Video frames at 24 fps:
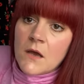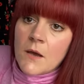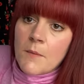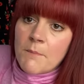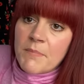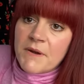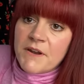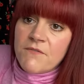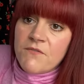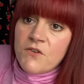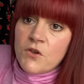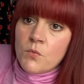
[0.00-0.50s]

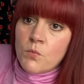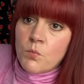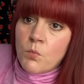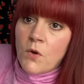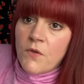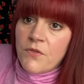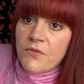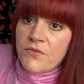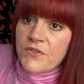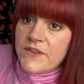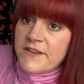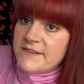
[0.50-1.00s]
But if you
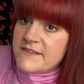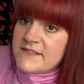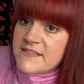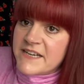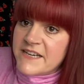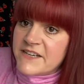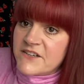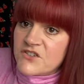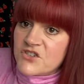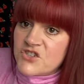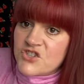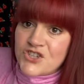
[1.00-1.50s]
want this
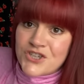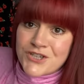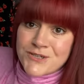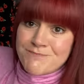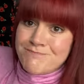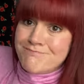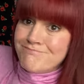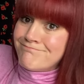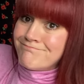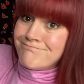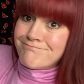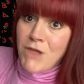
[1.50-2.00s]
texture,
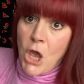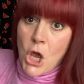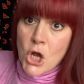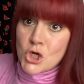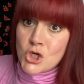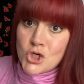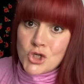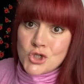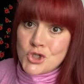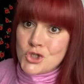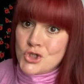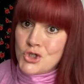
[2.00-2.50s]

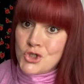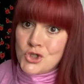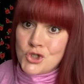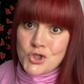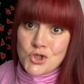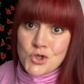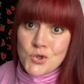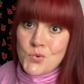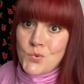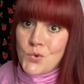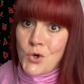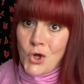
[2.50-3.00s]

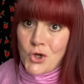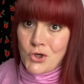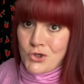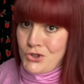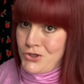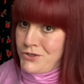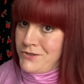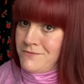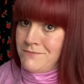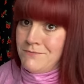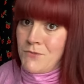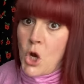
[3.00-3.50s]
do
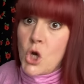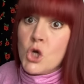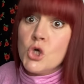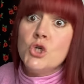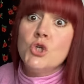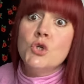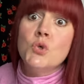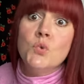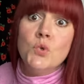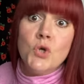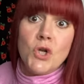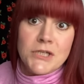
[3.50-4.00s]
not
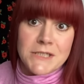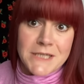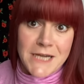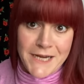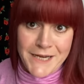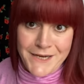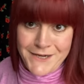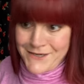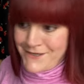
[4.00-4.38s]
iron